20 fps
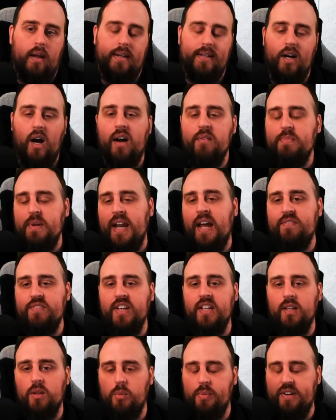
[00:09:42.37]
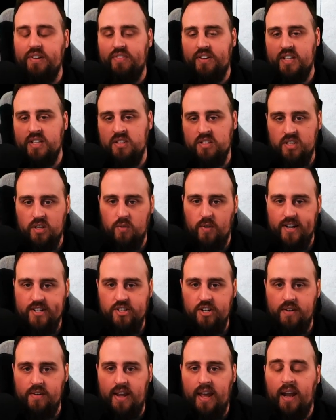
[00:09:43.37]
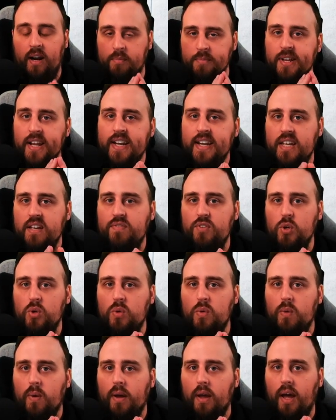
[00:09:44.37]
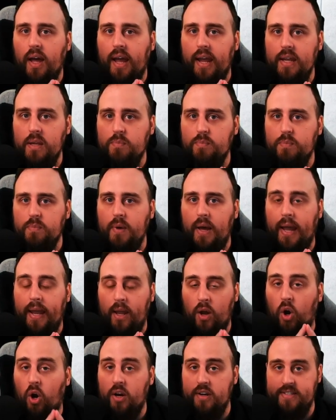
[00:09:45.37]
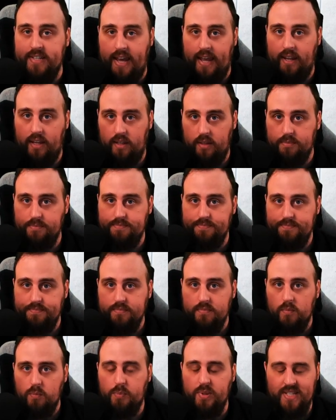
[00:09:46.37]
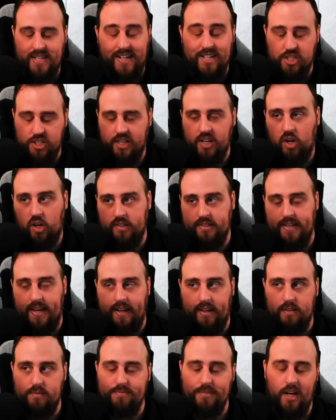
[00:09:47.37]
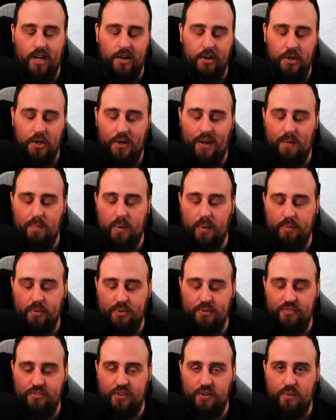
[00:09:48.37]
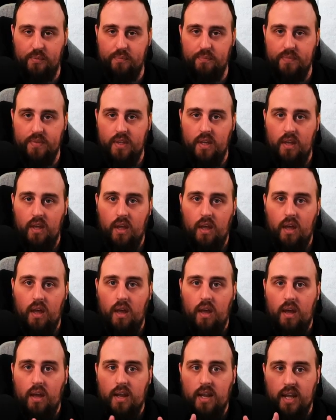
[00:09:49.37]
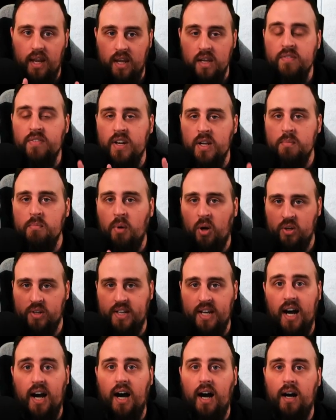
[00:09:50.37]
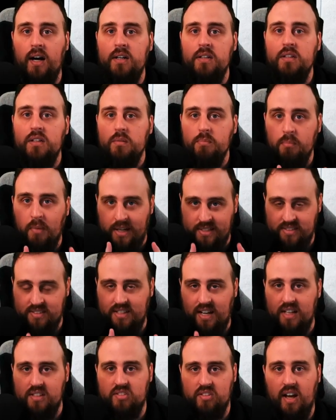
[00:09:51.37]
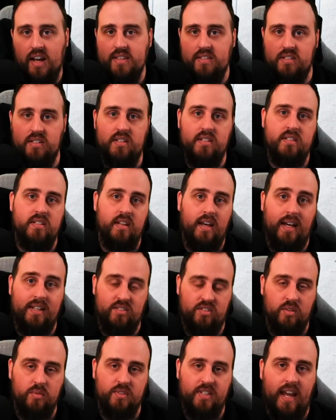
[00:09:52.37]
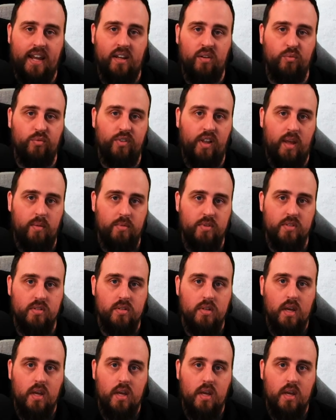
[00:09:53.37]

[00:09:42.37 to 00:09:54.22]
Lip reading: I've been having a little bit of a consideration, and I'm going to give you a hot take. Potentially a hot take. I don't know how people will feel. Even in Montcar, my Star Sides are still taking Flamers.